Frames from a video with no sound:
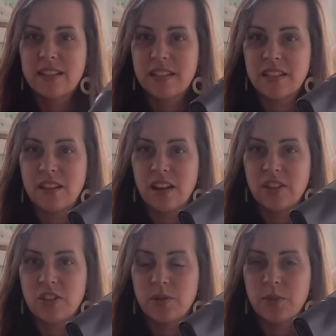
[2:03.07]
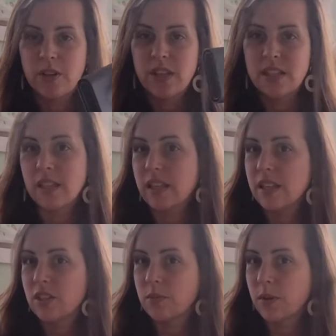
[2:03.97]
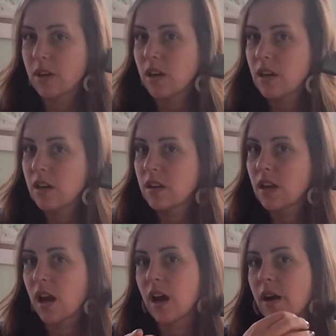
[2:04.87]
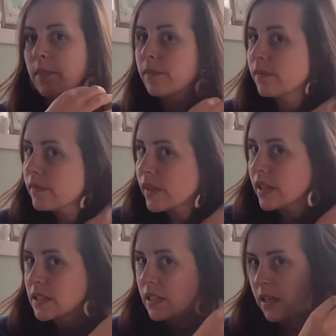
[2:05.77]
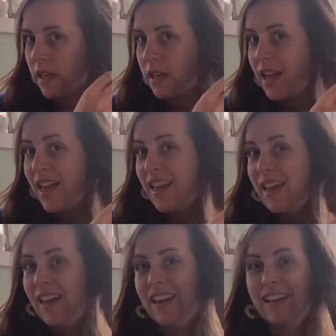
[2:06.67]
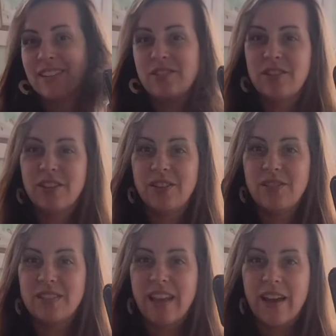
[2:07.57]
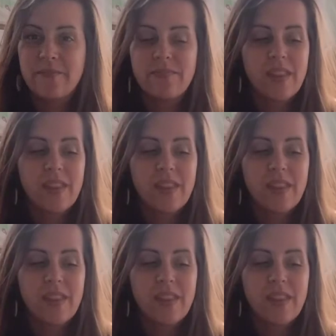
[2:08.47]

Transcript: sticks on super easily, super nicely, and you can use that.